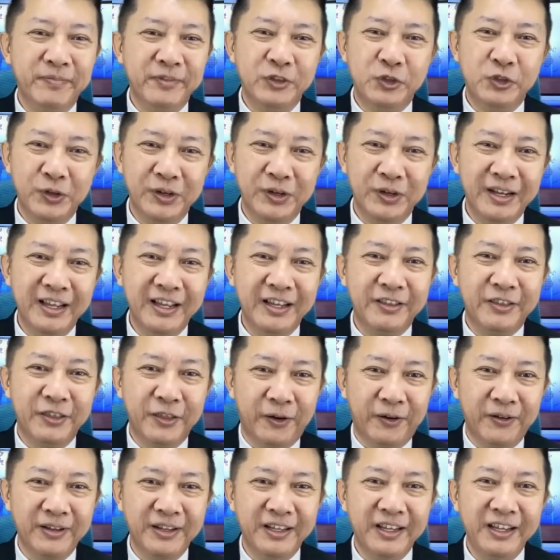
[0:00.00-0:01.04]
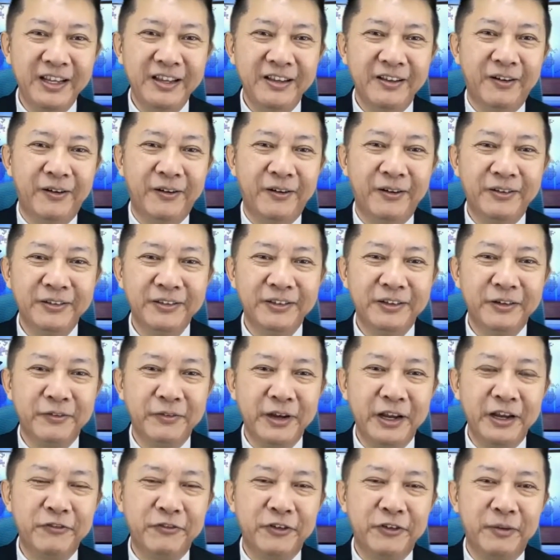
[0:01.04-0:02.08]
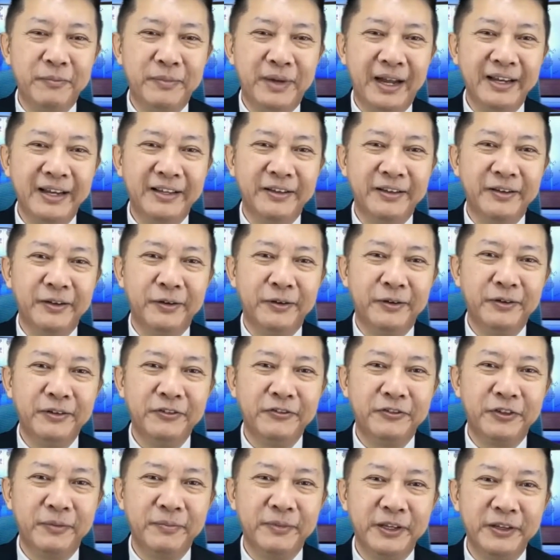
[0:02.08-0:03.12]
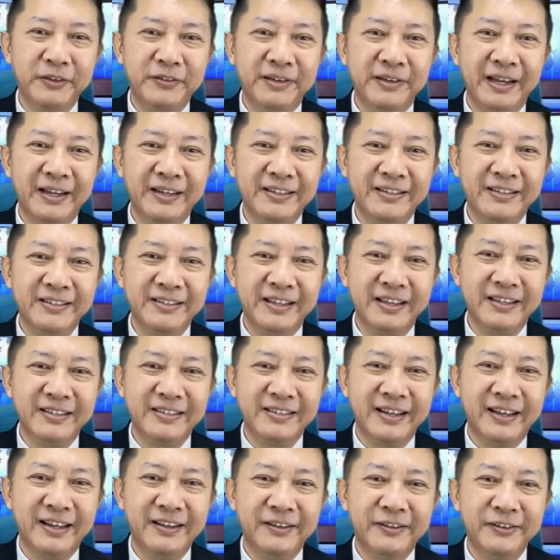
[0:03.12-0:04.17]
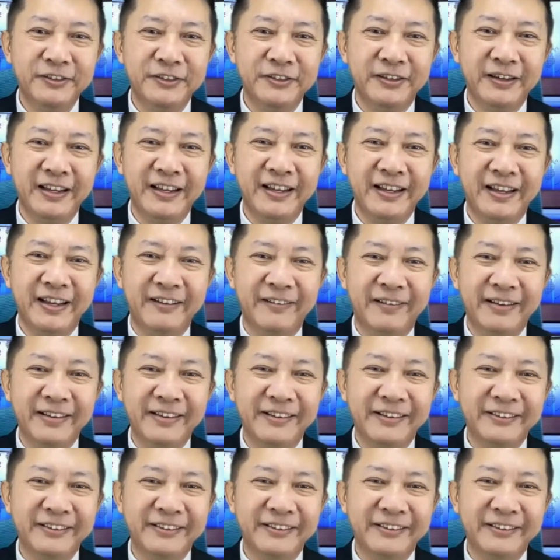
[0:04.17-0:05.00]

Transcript: Julia Thorley, all the way from Idaho, from the United States. Hello, Julia. How are